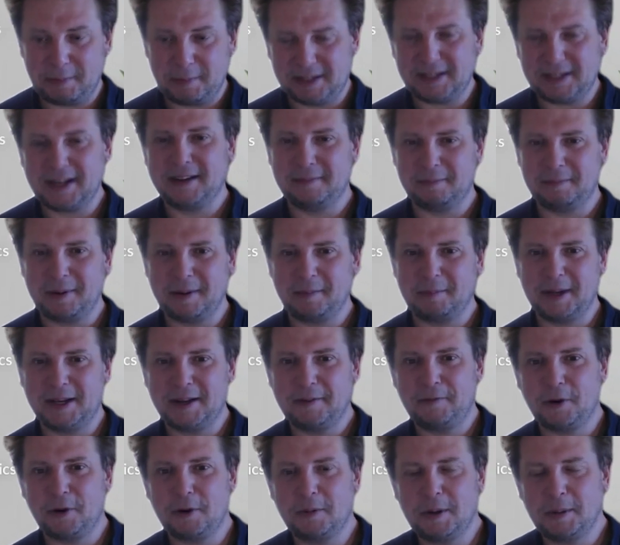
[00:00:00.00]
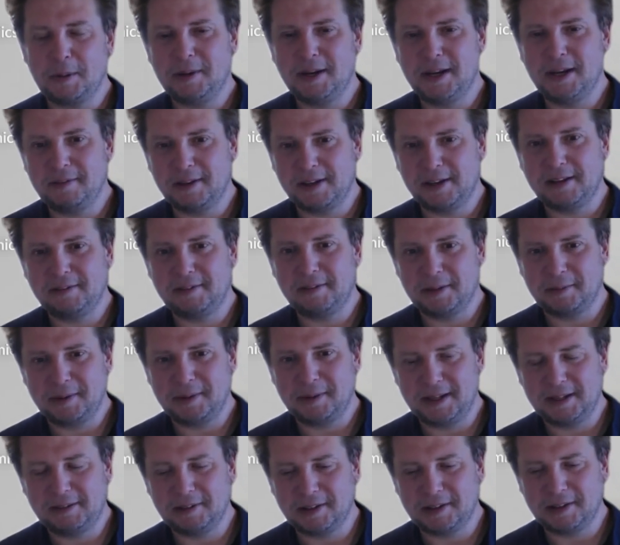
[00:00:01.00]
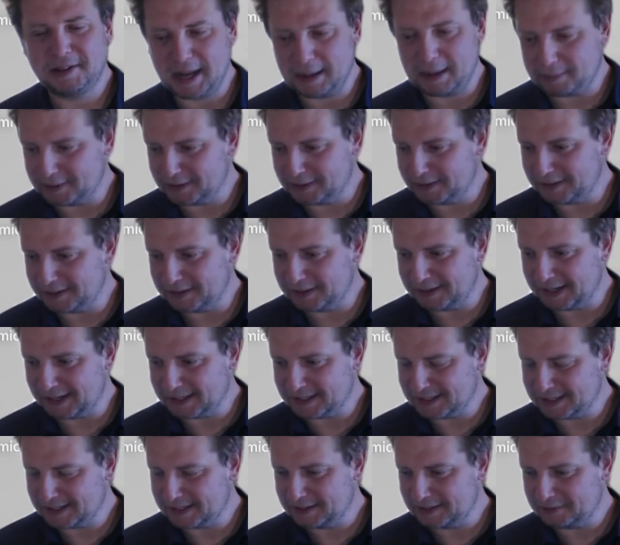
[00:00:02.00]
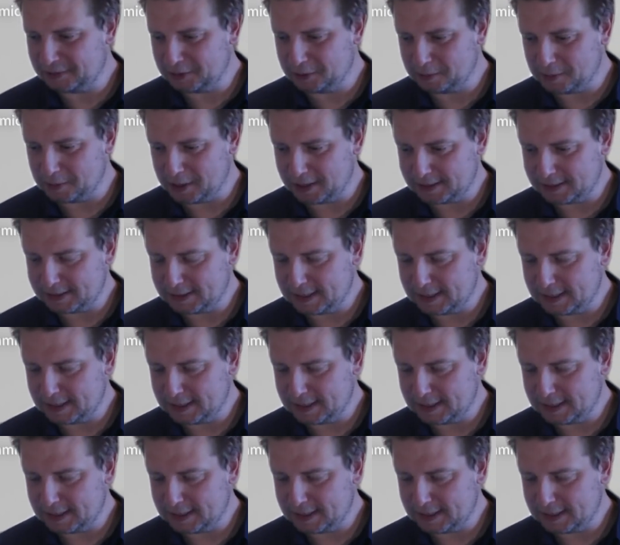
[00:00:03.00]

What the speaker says: But I firmly believe that it will happen in the next few months.